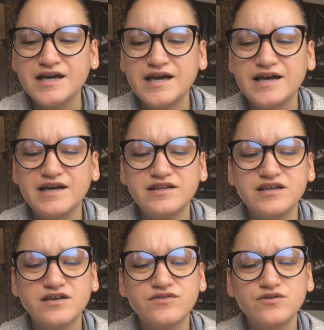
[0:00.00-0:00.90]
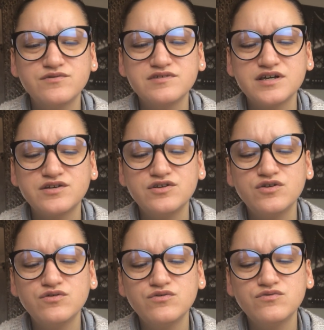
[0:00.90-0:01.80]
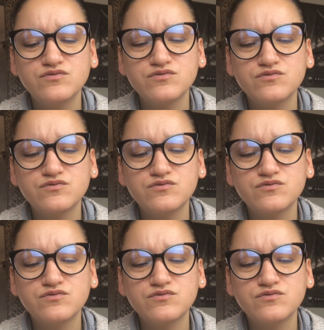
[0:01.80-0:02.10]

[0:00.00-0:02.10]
and there was like no